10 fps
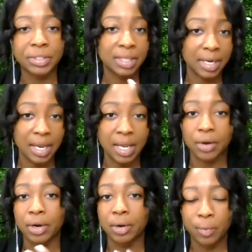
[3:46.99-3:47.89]

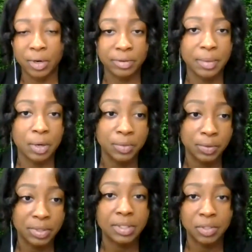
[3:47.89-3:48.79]
studying or work from home
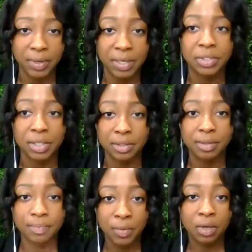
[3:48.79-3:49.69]
sort of
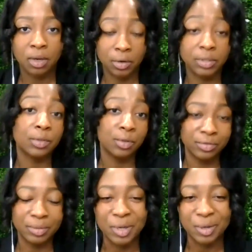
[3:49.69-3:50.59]
situations, or
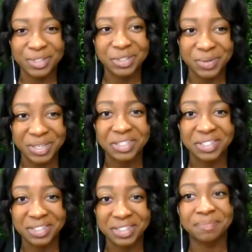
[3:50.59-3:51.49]
school from home
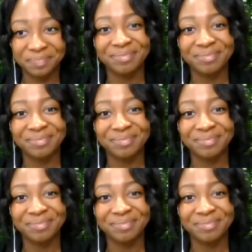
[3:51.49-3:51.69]
situations.